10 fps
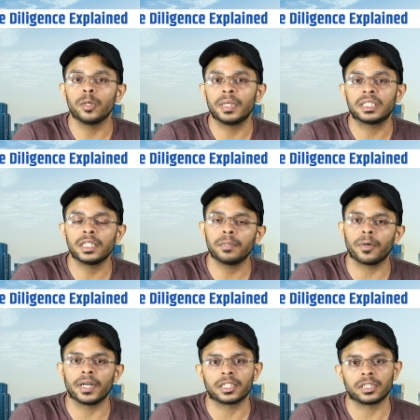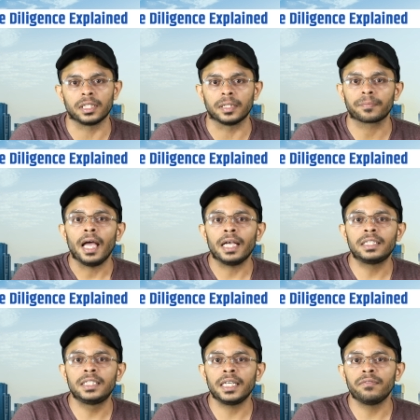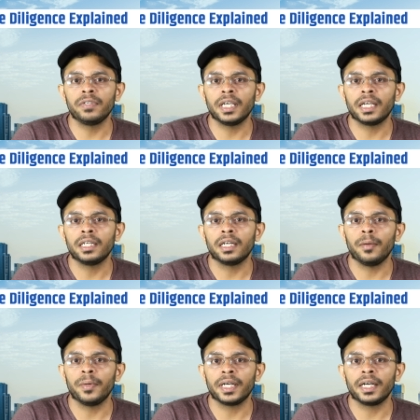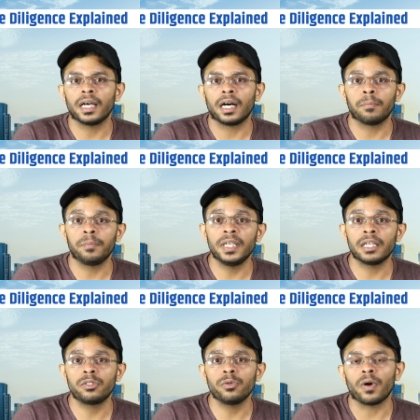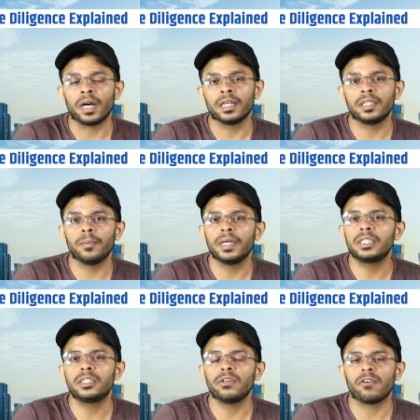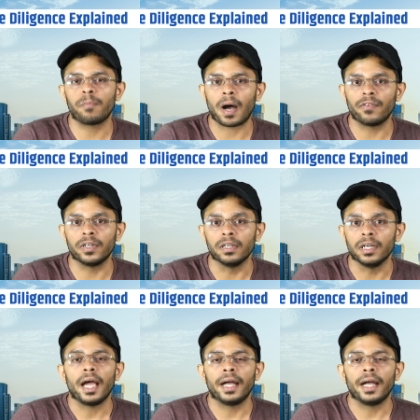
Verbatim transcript: domestic production. SJVN Limited, a PSU under the Ministry of Power,